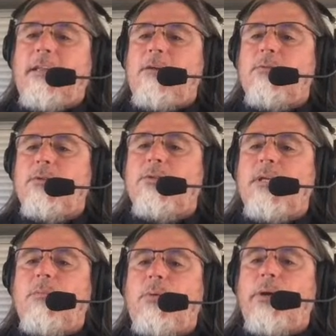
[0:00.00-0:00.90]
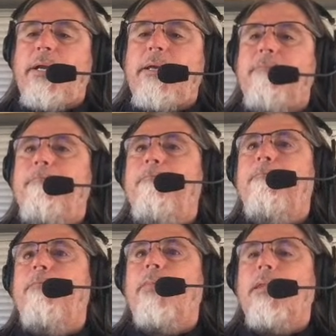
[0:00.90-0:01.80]
that one's sitting pretty.
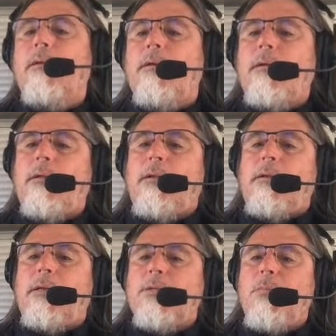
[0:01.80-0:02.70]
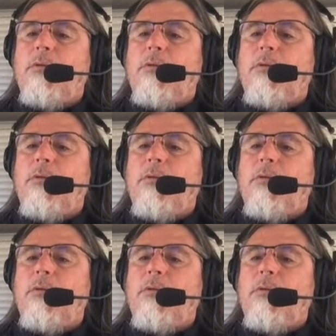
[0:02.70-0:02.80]
Let's